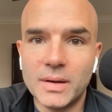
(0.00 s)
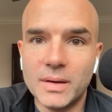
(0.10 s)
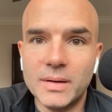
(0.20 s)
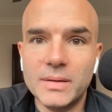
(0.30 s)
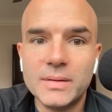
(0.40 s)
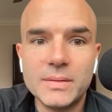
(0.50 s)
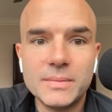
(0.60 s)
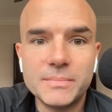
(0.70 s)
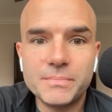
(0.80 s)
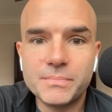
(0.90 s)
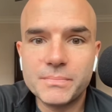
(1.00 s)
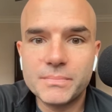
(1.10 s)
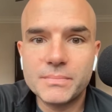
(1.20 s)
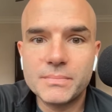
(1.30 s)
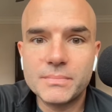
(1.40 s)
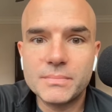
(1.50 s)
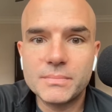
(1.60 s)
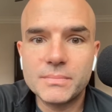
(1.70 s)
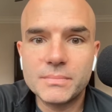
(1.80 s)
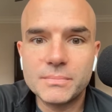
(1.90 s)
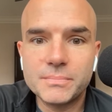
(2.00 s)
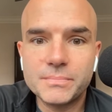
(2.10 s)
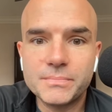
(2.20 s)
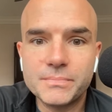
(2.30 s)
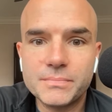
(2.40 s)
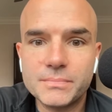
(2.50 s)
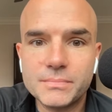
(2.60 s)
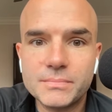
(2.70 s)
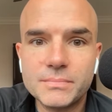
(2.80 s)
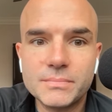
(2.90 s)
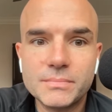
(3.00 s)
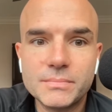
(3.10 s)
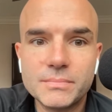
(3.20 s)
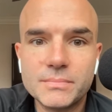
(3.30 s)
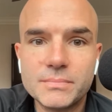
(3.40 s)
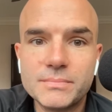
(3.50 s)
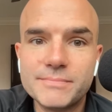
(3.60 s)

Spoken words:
[no speech]